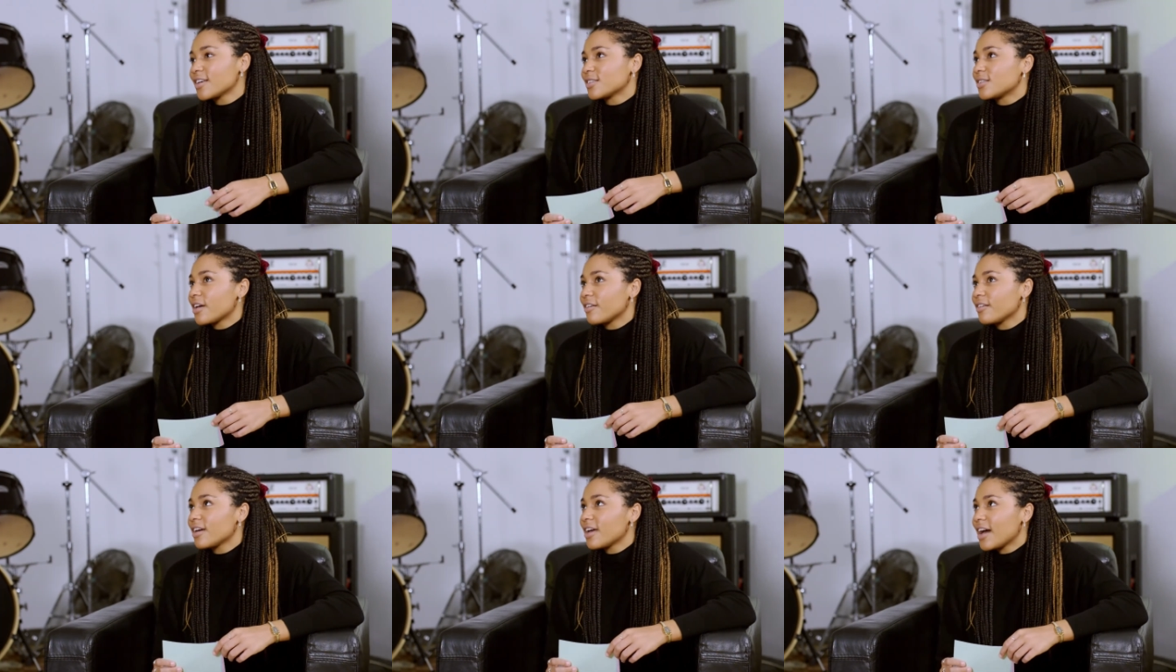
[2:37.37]

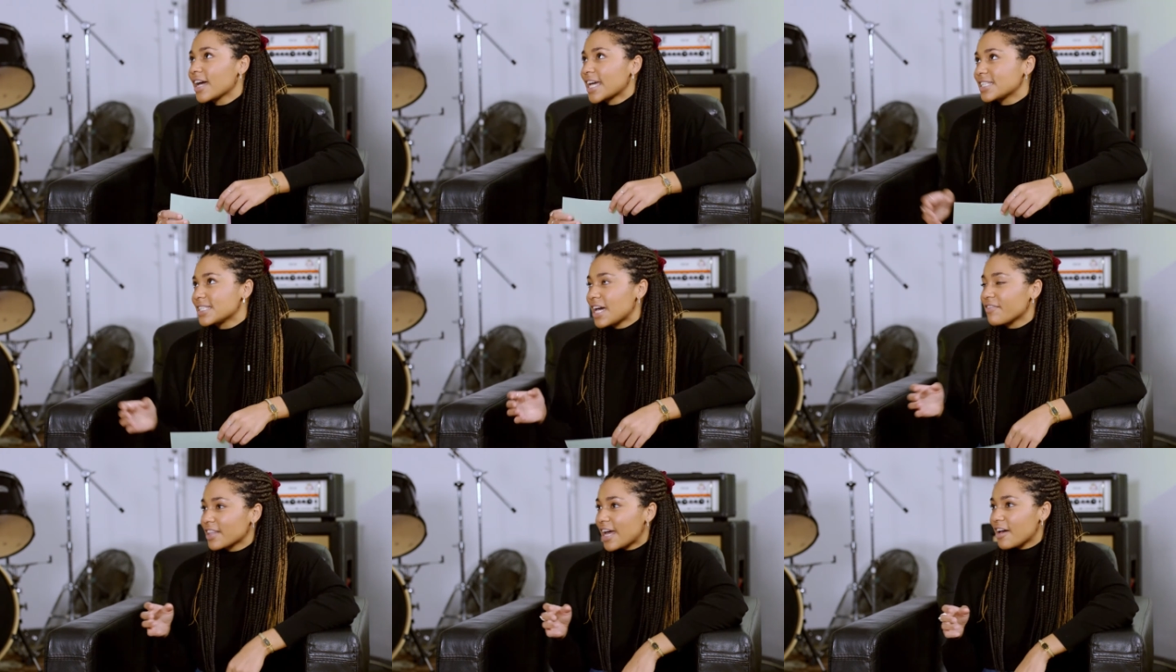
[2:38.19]
So I guess it's
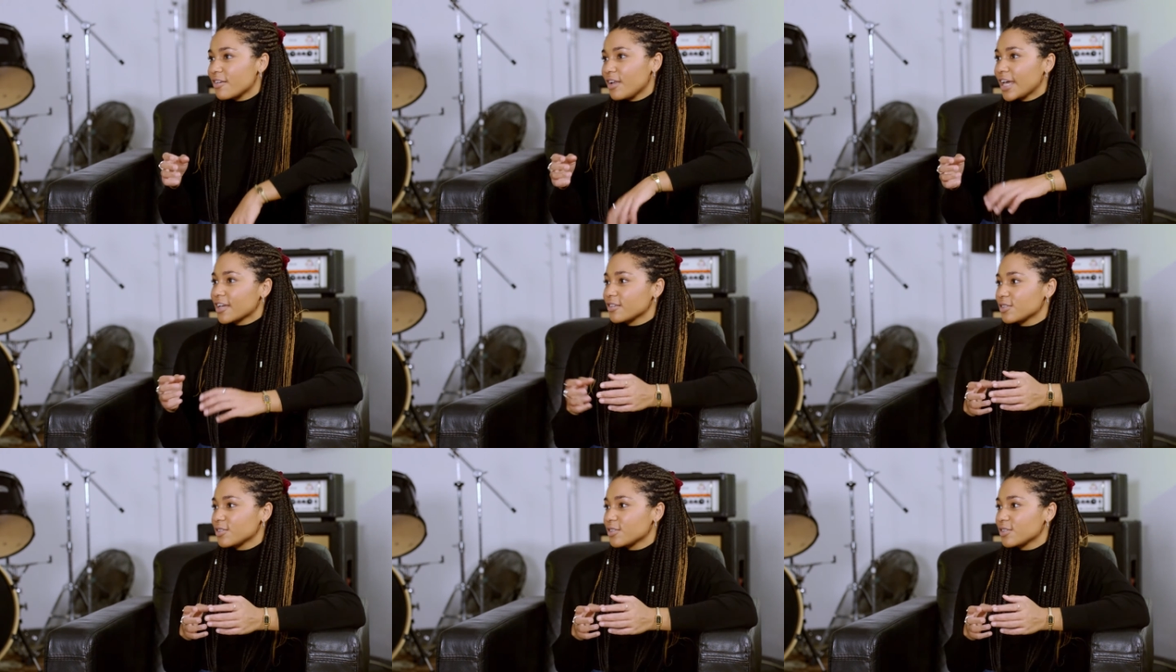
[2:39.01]
having that like